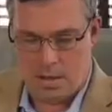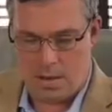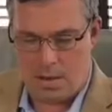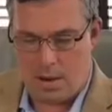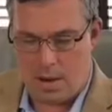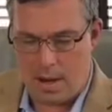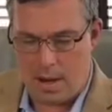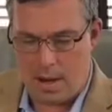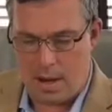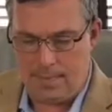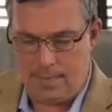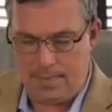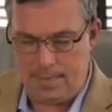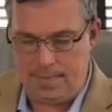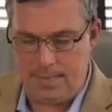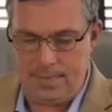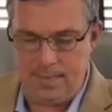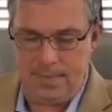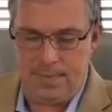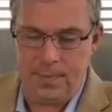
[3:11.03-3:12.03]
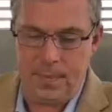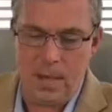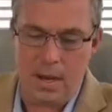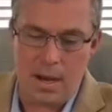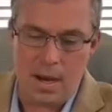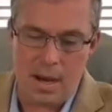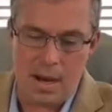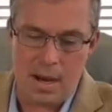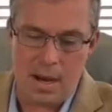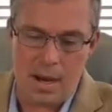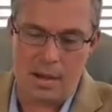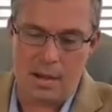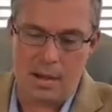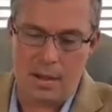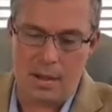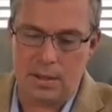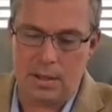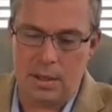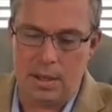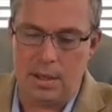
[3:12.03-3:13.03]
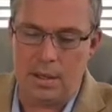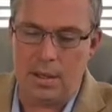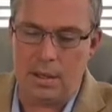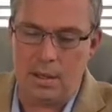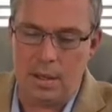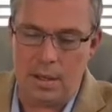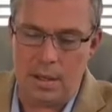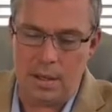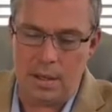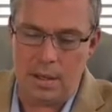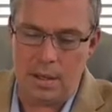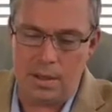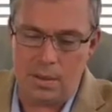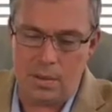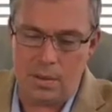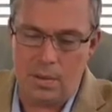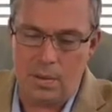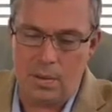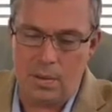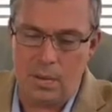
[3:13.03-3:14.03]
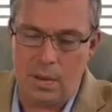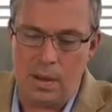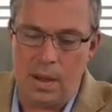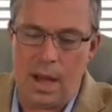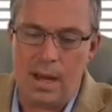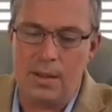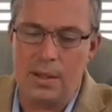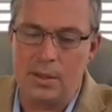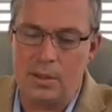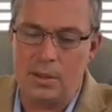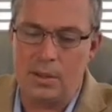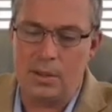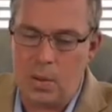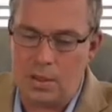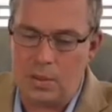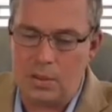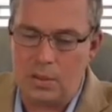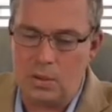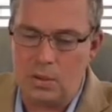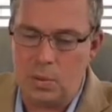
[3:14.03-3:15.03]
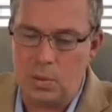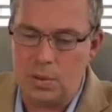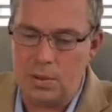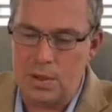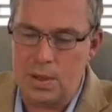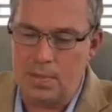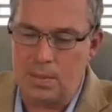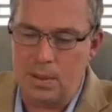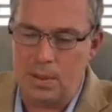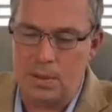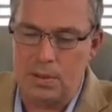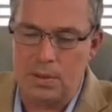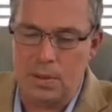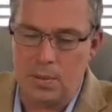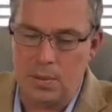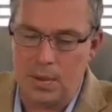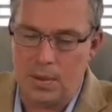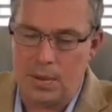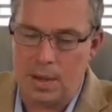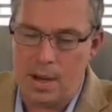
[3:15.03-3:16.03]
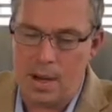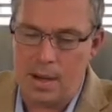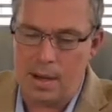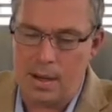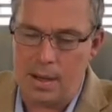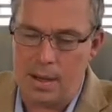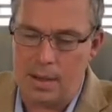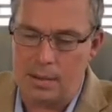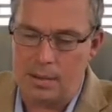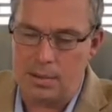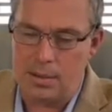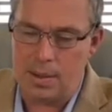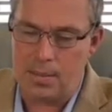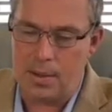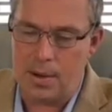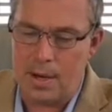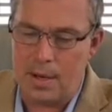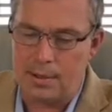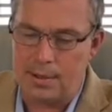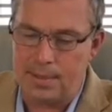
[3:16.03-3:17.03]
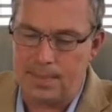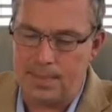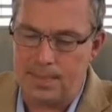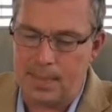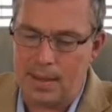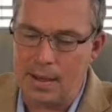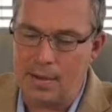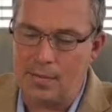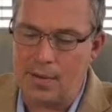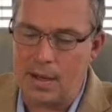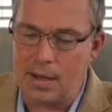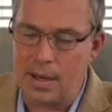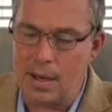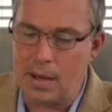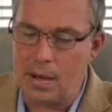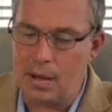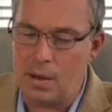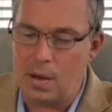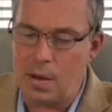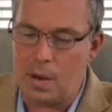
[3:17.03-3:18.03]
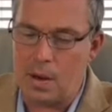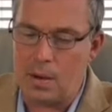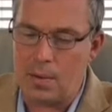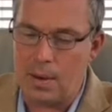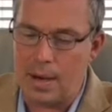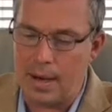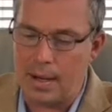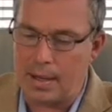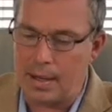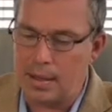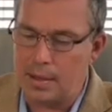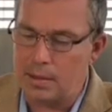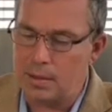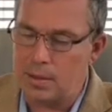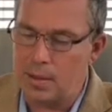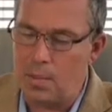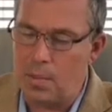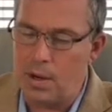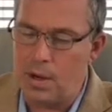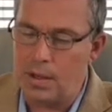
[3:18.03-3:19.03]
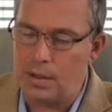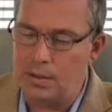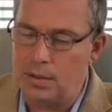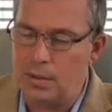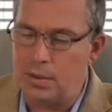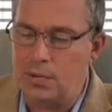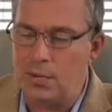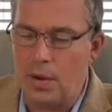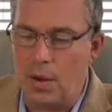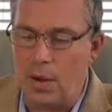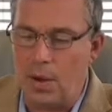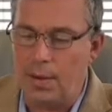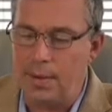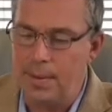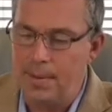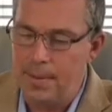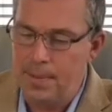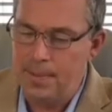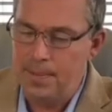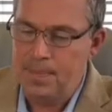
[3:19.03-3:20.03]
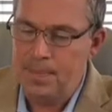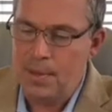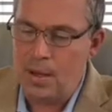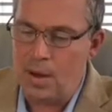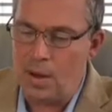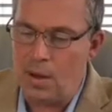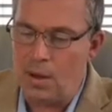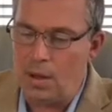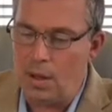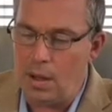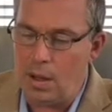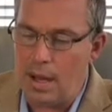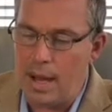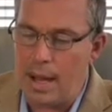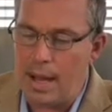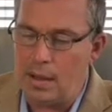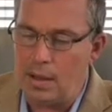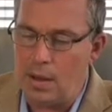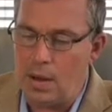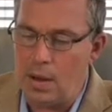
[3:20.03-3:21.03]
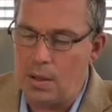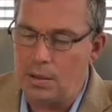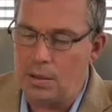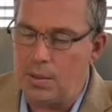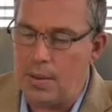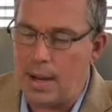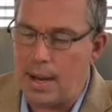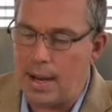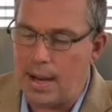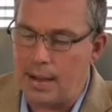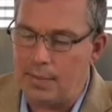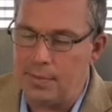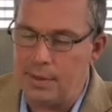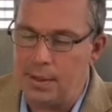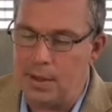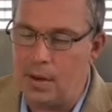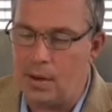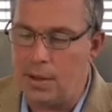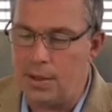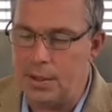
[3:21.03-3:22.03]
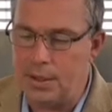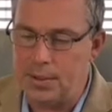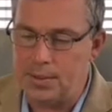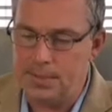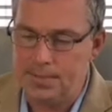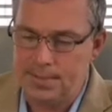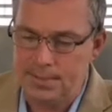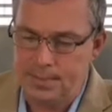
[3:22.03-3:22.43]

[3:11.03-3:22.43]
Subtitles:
All right, let's see. A lot of these questions were similar, so we're kind of going to summarize them. If I get in a car wreck and it's someone else's fault, how long do I have to call you?